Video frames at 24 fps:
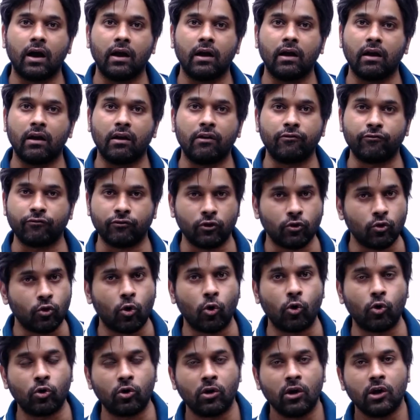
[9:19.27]
If you
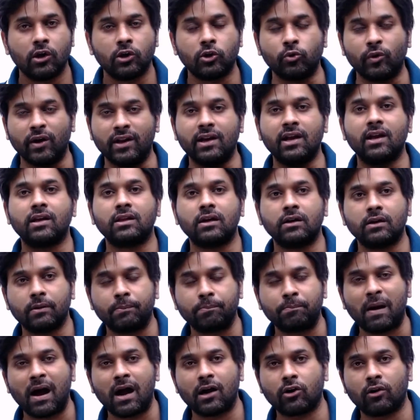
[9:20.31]
go to any other
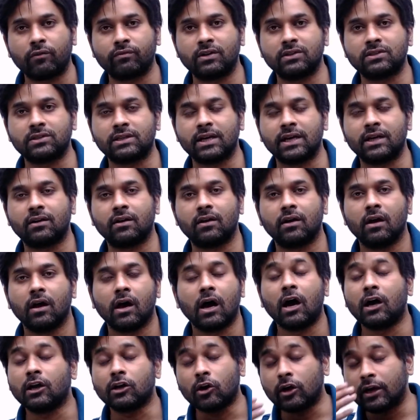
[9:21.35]
part of the state,
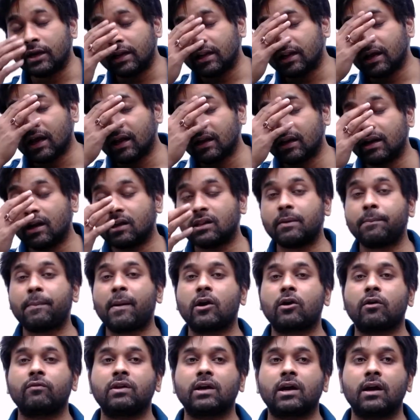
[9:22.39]
any other part
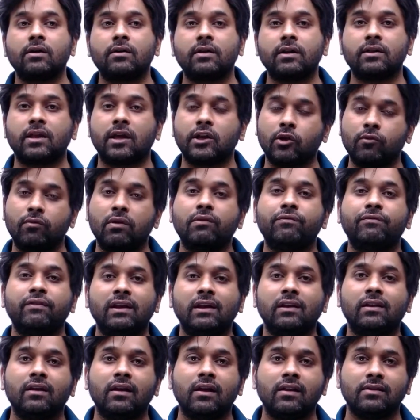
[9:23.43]
of the country, then you will
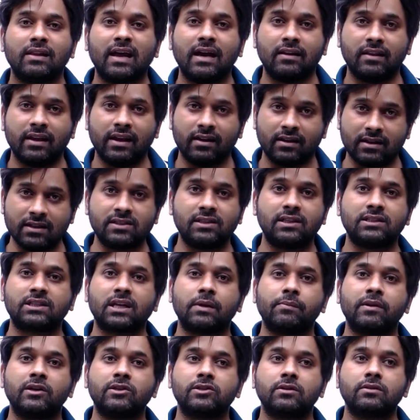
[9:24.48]
feel that there is
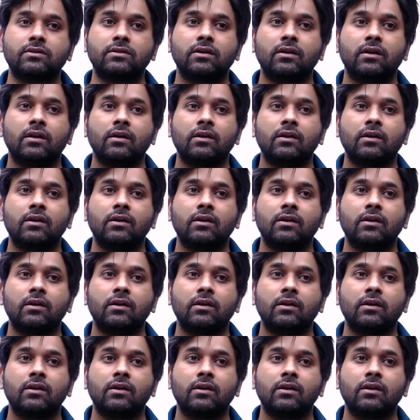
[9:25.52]
discrimination.